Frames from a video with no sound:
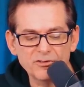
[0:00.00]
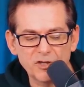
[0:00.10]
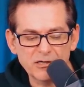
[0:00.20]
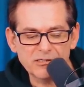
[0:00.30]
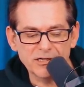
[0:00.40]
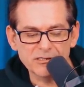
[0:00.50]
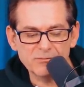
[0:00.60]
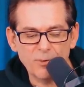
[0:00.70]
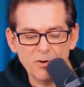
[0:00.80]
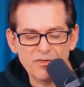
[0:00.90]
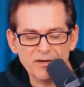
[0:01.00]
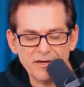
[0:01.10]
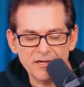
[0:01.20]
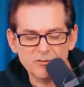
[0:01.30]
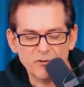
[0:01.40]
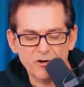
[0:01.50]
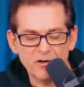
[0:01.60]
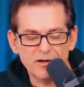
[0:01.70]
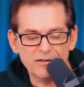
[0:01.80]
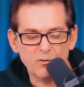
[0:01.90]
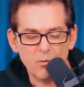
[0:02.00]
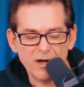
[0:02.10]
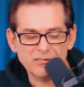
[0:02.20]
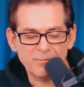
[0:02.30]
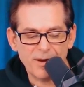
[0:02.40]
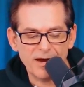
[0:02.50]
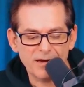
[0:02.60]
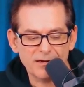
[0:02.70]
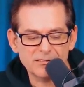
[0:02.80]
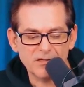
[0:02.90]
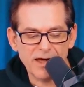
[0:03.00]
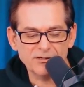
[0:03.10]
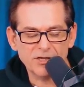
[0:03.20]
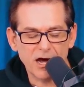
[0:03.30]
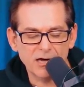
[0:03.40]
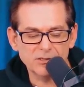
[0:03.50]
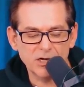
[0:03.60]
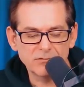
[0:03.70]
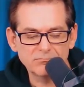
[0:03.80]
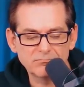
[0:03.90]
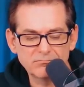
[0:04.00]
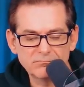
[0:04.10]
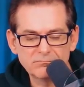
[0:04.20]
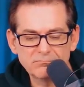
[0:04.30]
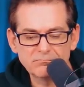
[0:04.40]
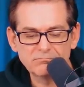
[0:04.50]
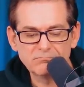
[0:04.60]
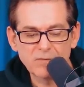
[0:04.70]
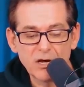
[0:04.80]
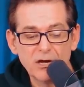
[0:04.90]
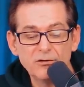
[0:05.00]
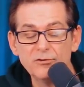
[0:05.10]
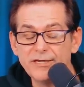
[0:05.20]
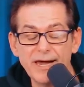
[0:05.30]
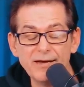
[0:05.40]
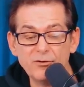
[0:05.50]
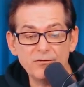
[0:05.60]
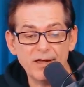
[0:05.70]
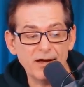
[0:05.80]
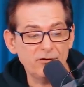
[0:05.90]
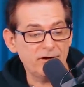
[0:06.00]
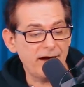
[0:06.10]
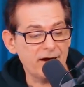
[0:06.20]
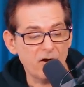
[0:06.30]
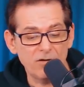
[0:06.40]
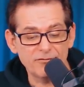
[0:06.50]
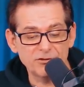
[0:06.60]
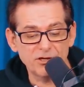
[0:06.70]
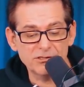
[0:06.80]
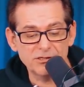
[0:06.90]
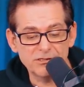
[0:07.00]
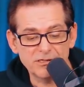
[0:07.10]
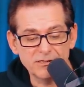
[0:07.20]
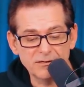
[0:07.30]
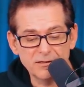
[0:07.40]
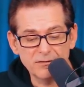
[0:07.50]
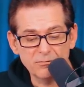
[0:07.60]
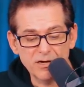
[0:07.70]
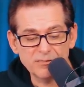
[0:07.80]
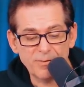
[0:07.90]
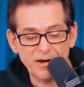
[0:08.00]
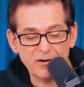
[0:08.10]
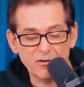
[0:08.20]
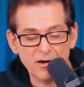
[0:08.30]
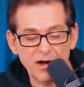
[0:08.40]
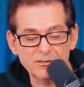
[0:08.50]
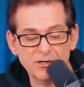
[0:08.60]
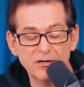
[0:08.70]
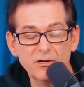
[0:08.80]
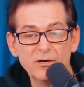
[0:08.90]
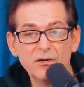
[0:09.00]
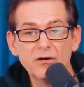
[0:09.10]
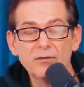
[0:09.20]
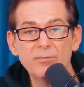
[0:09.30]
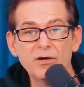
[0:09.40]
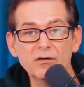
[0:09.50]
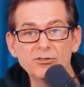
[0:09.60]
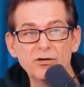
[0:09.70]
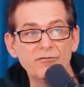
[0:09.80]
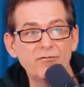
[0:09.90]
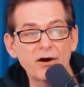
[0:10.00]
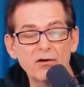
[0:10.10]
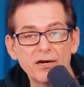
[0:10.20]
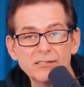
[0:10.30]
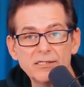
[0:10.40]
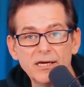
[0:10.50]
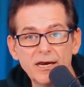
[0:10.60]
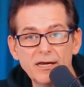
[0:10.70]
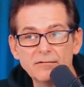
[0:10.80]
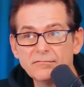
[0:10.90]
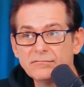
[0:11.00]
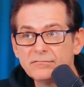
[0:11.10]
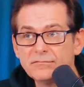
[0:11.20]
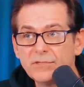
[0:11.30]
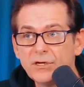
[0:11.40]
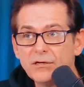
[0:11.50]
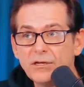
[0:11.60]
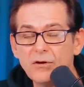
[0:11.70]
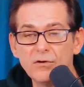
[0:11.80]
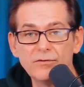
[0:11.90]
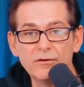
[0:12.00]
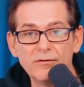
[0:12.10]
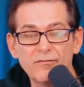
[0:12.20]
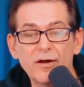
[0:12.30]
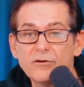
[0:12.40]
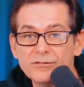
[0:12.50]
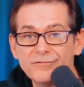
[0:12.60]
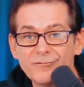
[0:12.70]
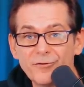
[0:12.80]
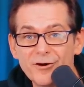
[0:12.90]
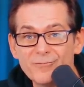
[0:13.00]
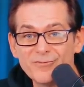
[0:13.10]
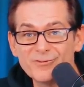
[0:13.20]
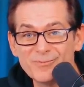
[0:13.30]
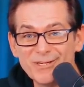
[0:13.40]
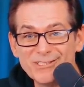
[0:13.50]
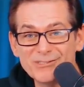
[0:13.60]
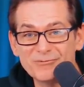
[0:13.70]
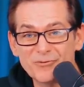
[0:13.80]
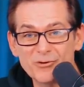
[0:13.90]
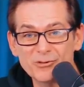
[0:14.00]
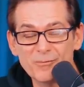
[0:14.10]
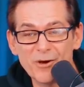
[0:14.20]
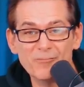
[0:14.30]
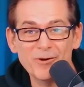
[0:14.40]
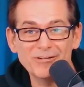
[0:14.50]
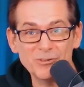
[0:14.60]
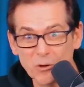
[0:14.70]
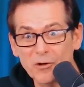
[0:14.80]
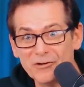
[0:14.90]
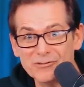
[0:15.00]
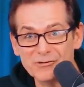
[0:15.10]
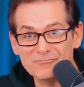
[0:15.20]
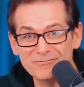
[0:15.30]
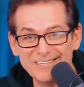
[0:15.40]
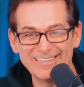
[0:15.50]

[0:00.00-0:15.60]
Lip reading: justice, both in Israel and in the West Bank/Gaza. You can't do that. You can't call for justice in the West Bank or Gaza because you get fired at CNN. You know, the defenders of freedom of speech, First Amendment, journalism.